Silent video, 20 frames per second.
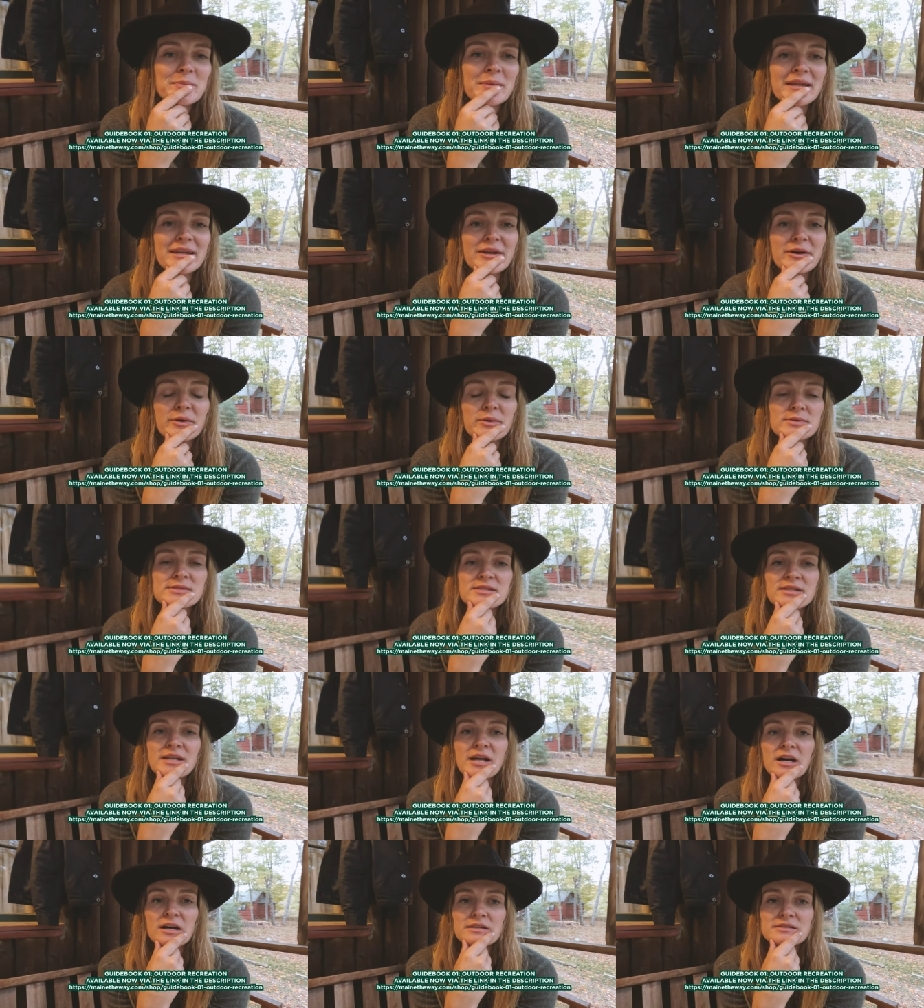But no, it was
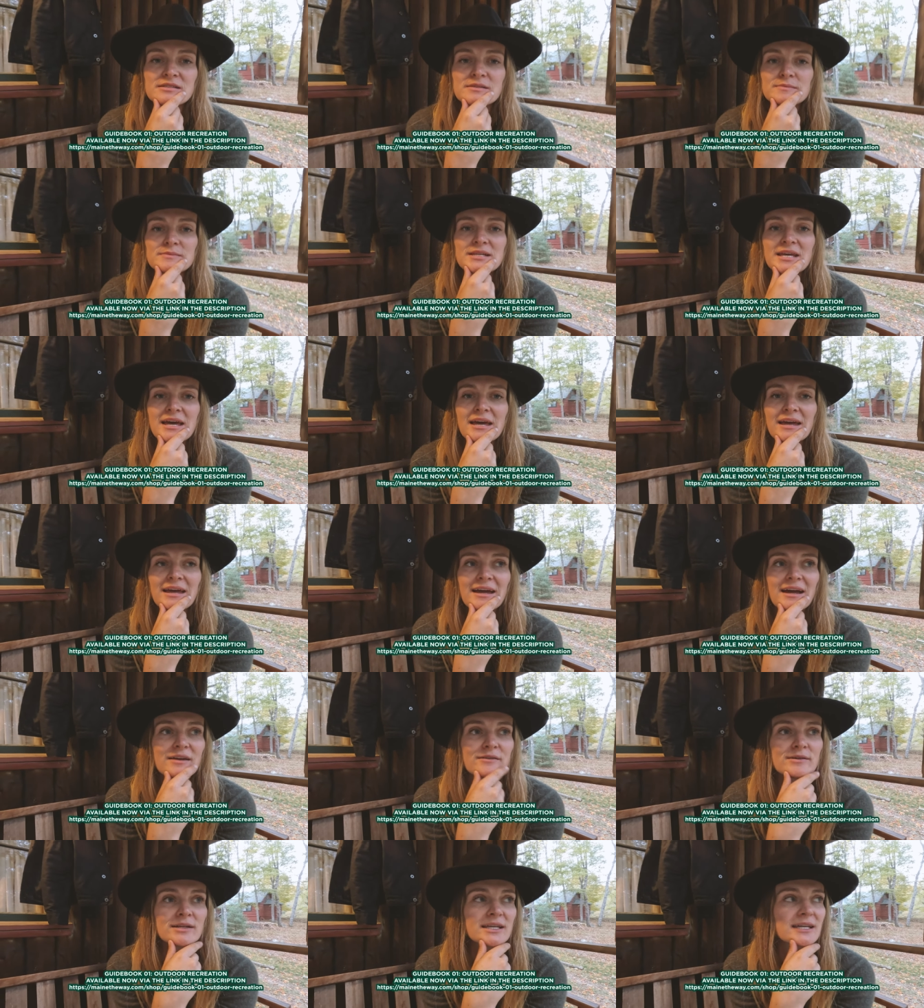an awesome day.
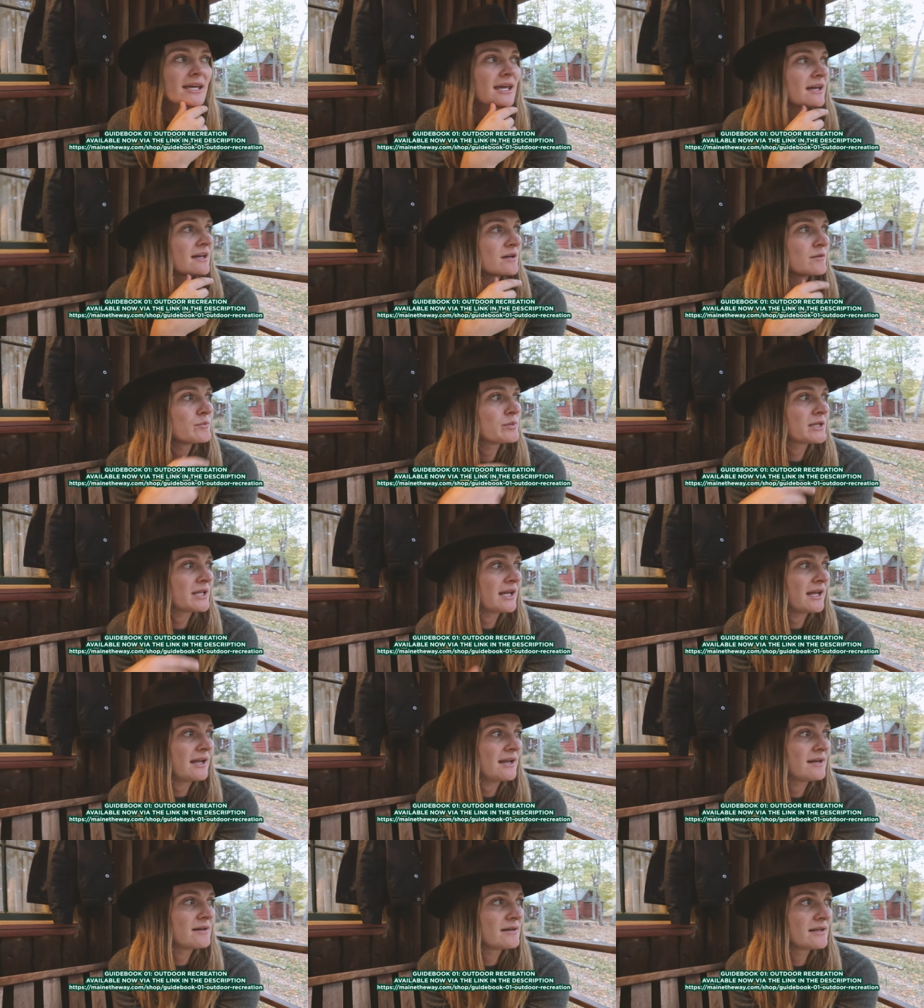I really can't
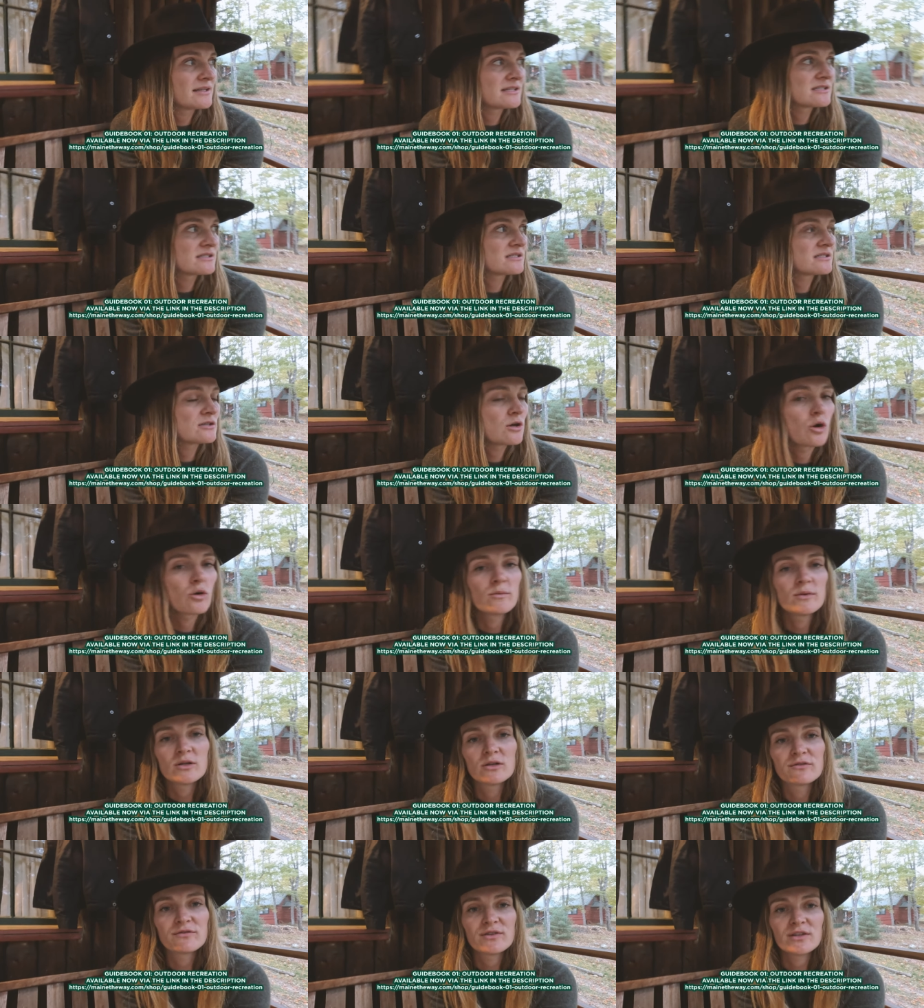complain. It's so
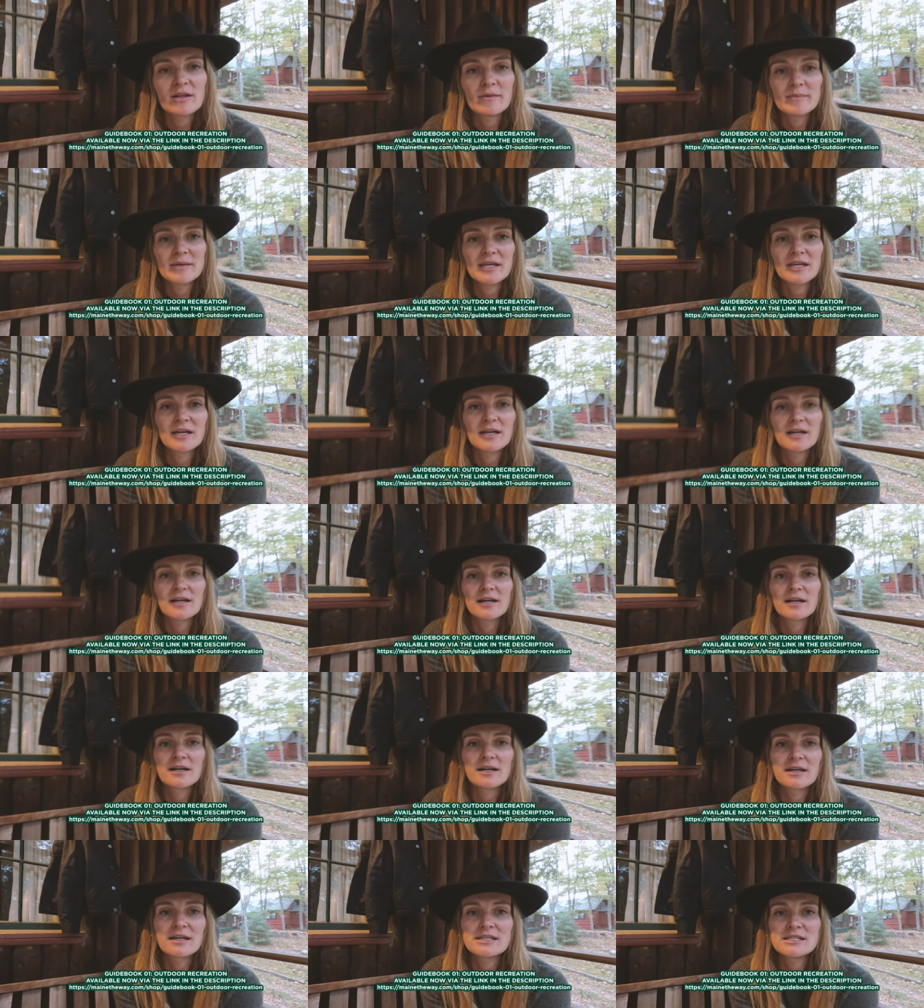beautiful up
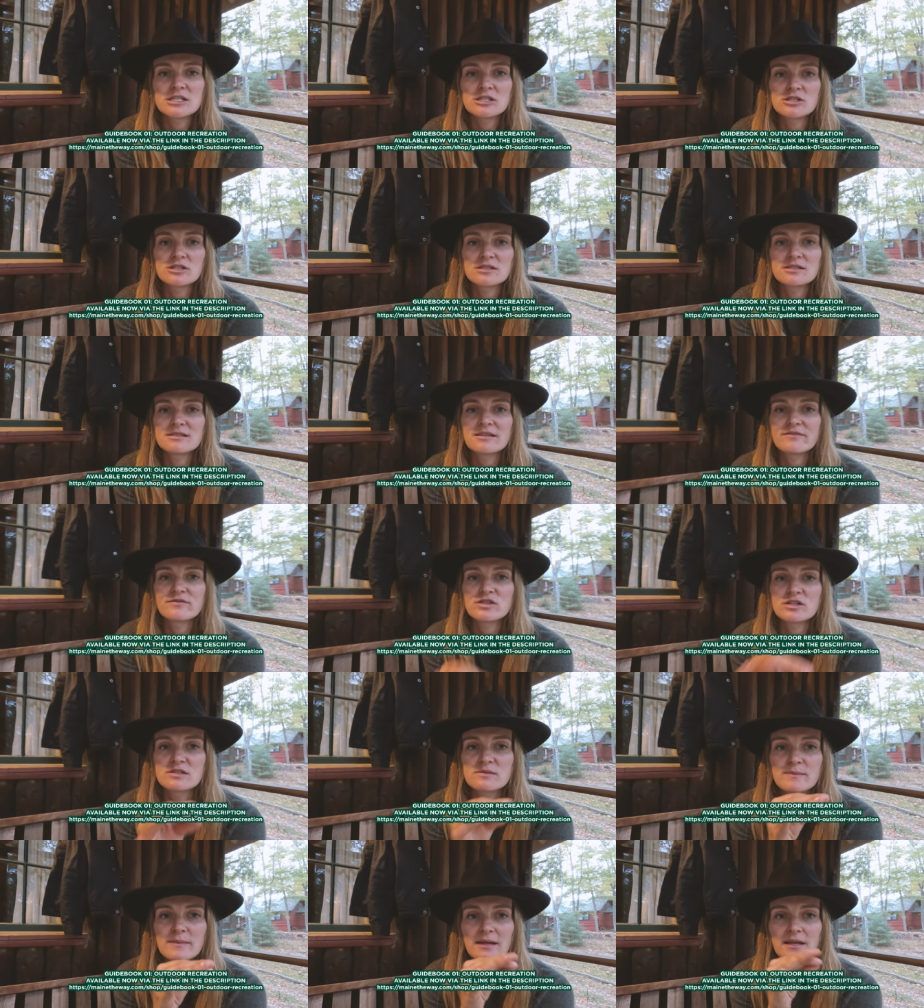here. Conditions have
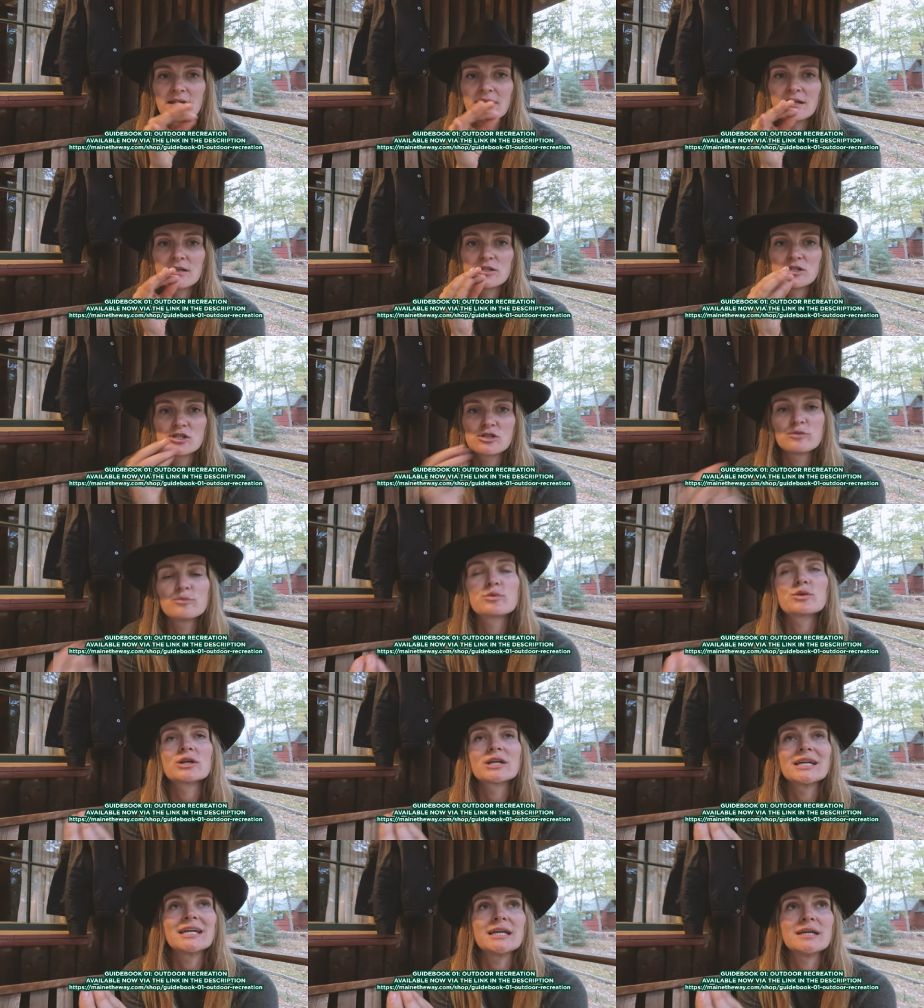just been
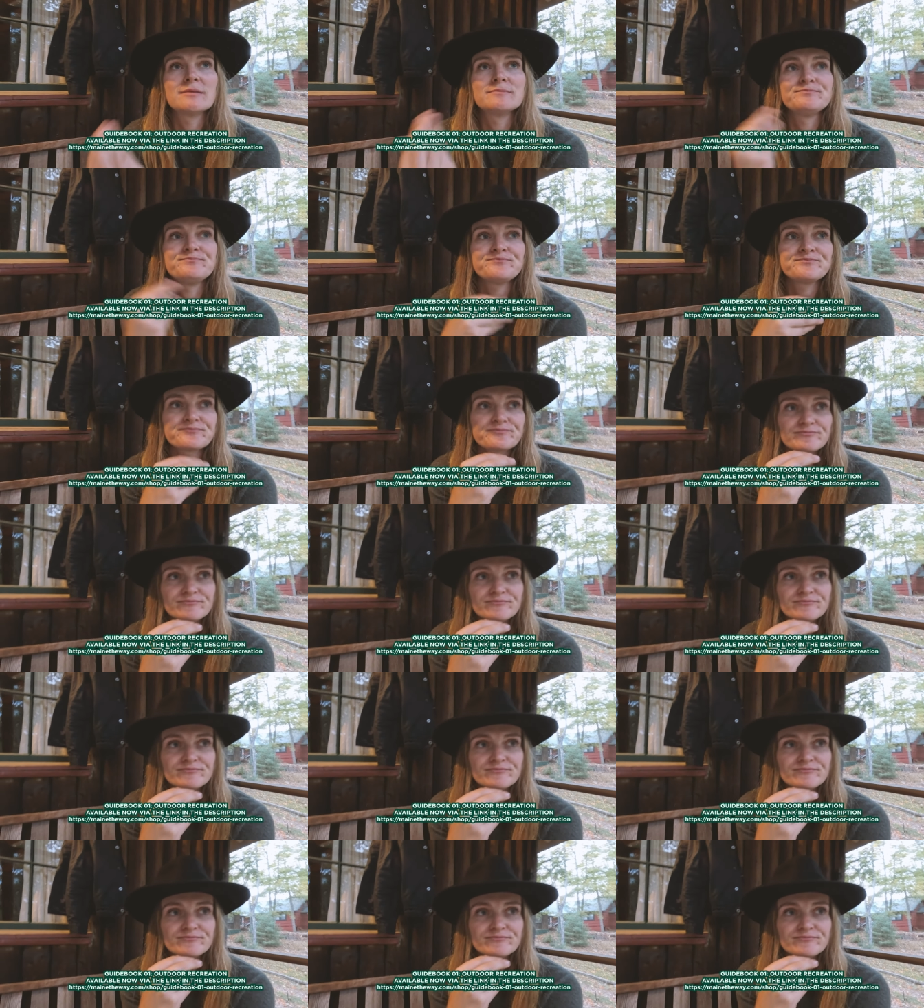supreme.